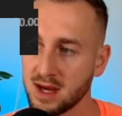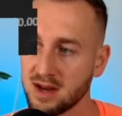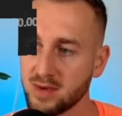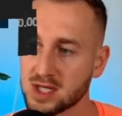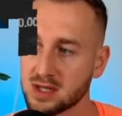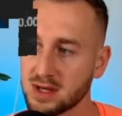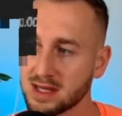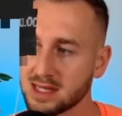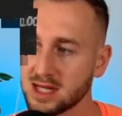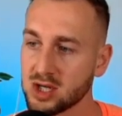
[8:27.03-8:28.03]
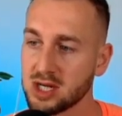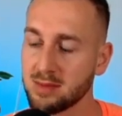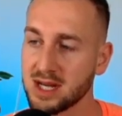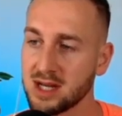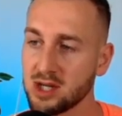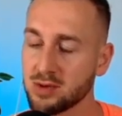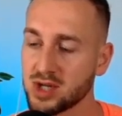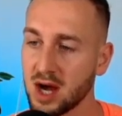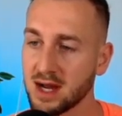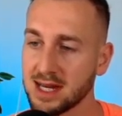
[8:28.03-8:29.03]
And if we just look at the Shiba Inu
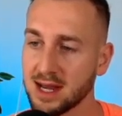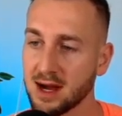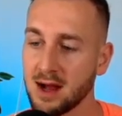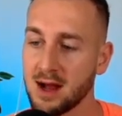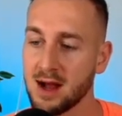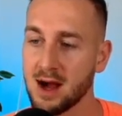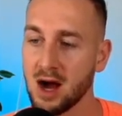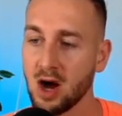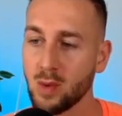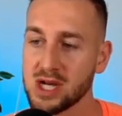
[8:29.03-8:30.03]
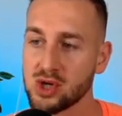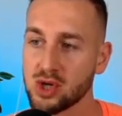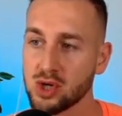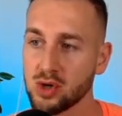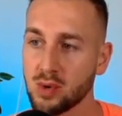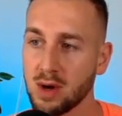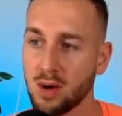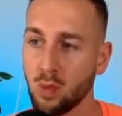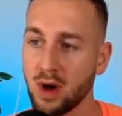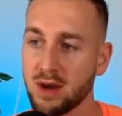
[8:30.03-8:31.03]
chart here, are we due
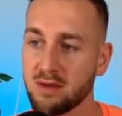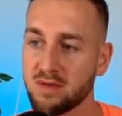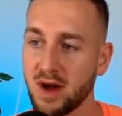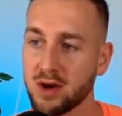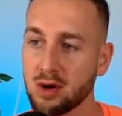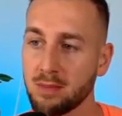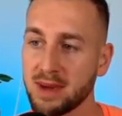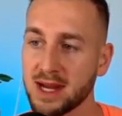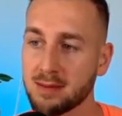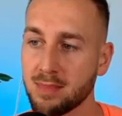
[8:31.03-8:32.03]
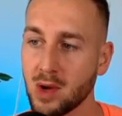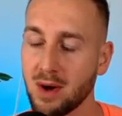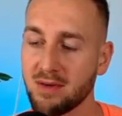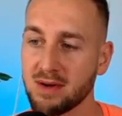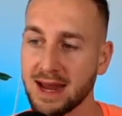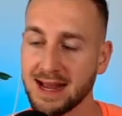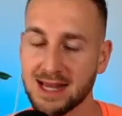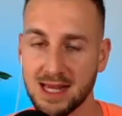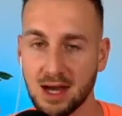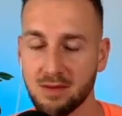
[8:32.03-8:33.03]
one final big blow off leg
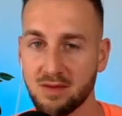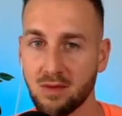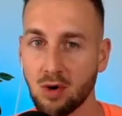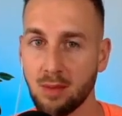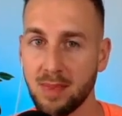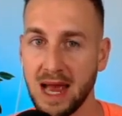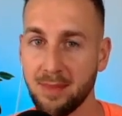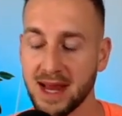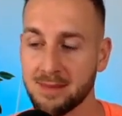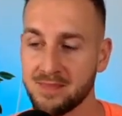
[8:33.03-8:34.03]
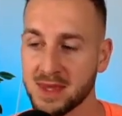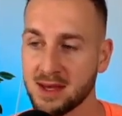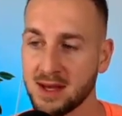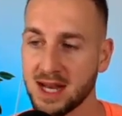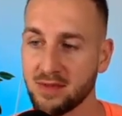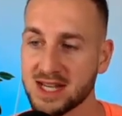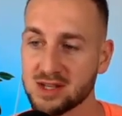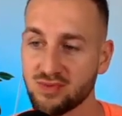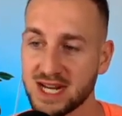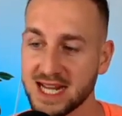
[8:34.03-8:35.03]
here for Pepe? Now this
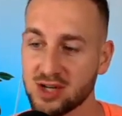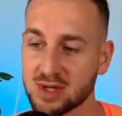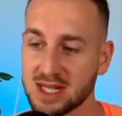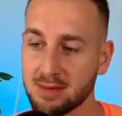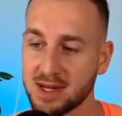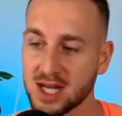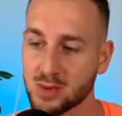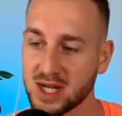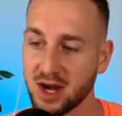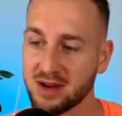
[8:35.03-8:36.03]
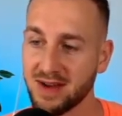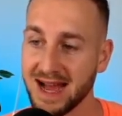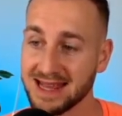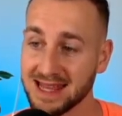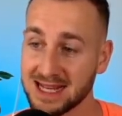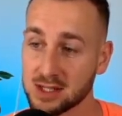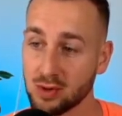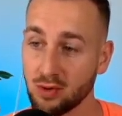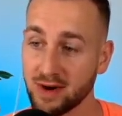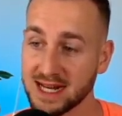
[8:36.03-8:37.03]
is really interesting because we kind of had this
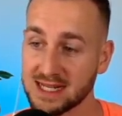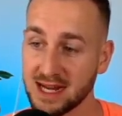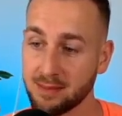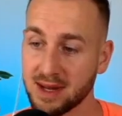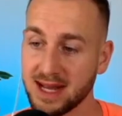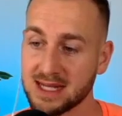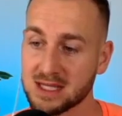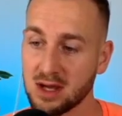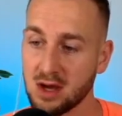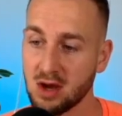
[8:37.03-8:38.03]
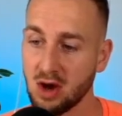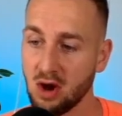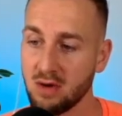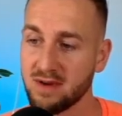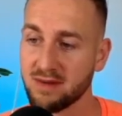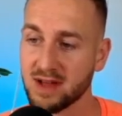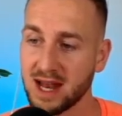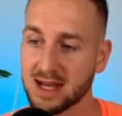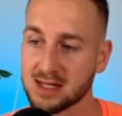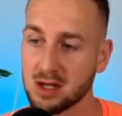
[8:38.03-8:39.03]
already take place over the
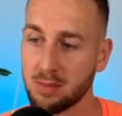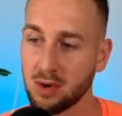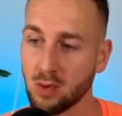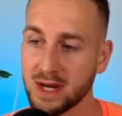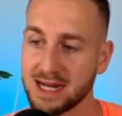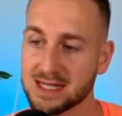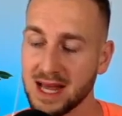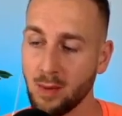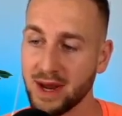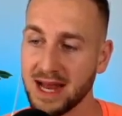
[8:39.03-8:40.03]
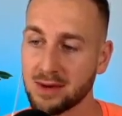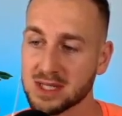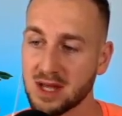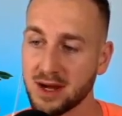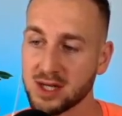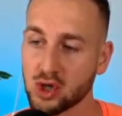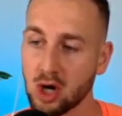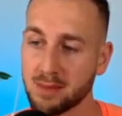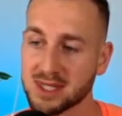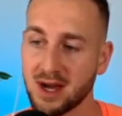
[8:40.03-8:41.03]
last couple of weeks and we're now starting to
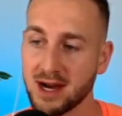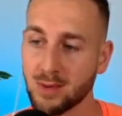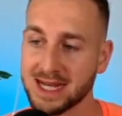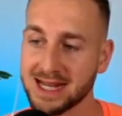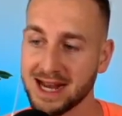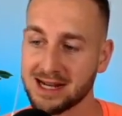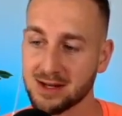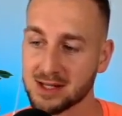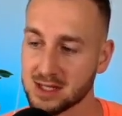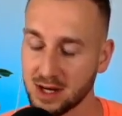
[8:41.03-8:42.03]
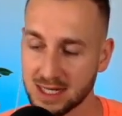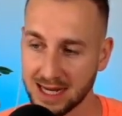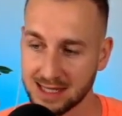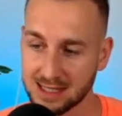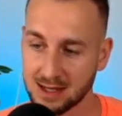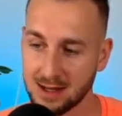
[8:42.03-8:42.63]
chop sideways and consolidate.